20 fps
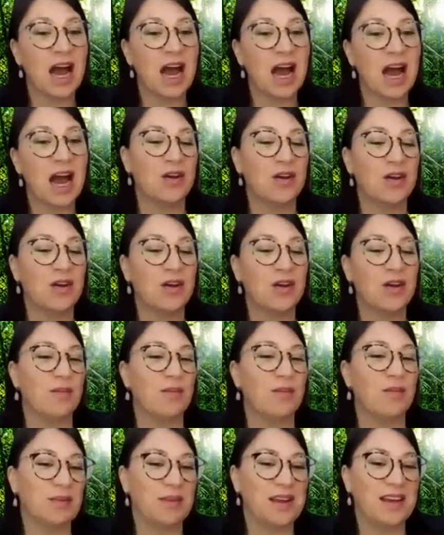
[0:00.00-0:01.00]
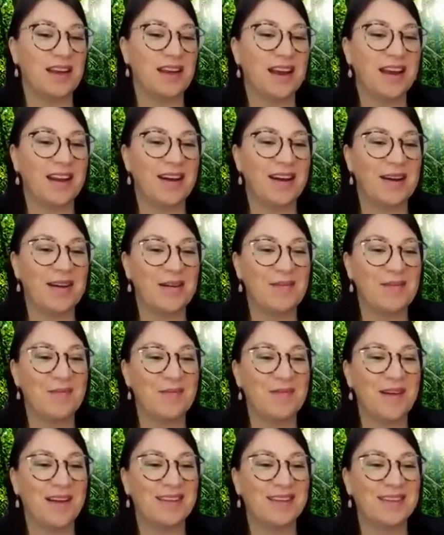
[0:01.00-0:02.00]
I know you mentioned being at
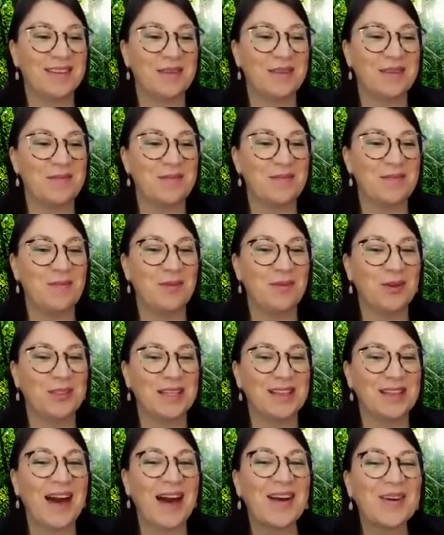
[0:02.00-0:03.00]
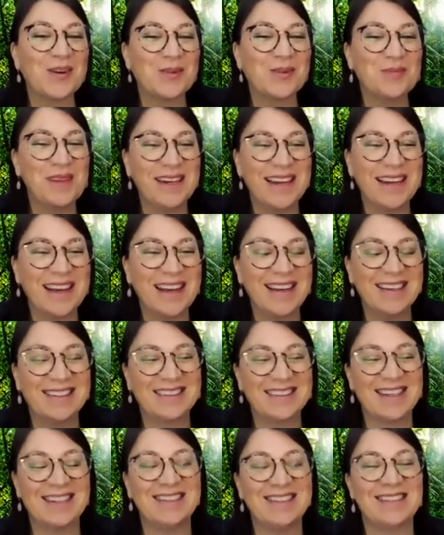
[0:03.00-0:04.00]
some multilateral
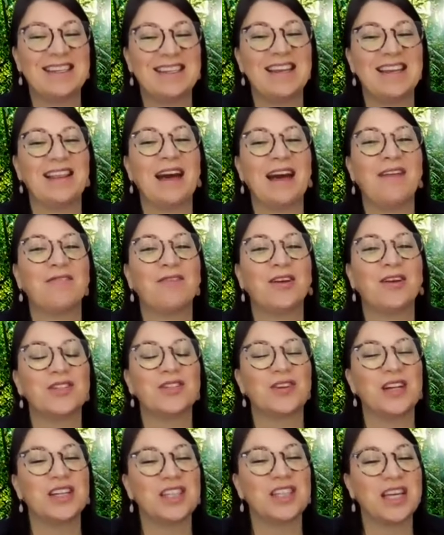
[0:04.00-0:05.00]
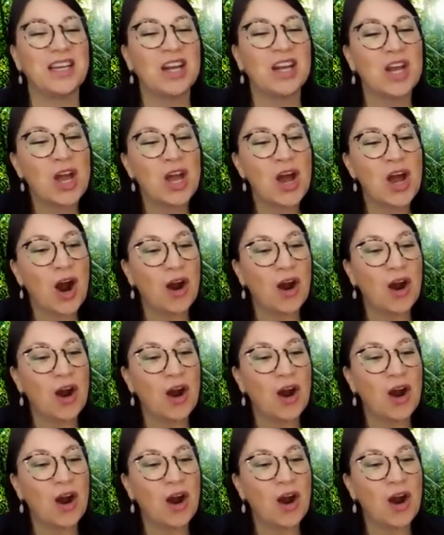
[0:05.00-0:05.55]
meetings and seeing that frustration.